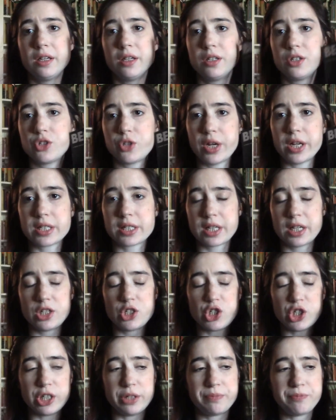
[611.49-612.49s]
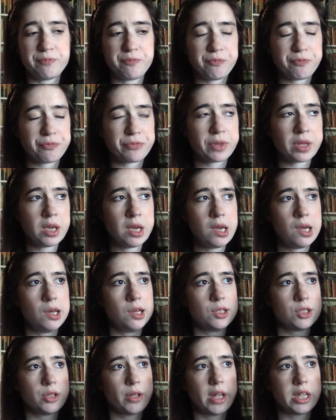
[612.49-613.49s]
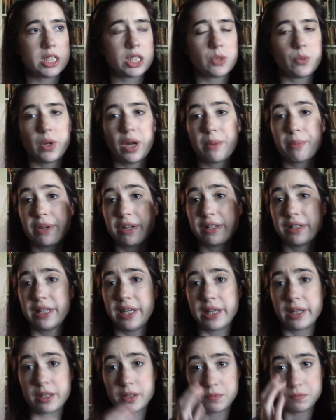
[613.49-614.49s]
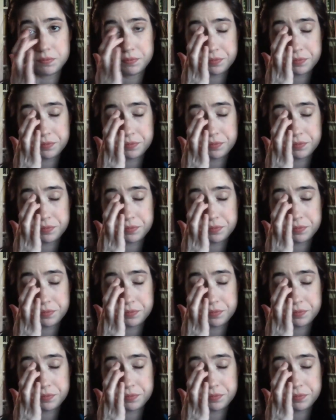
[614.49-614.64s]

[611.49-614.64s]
translation, so that's the one I'm going to link.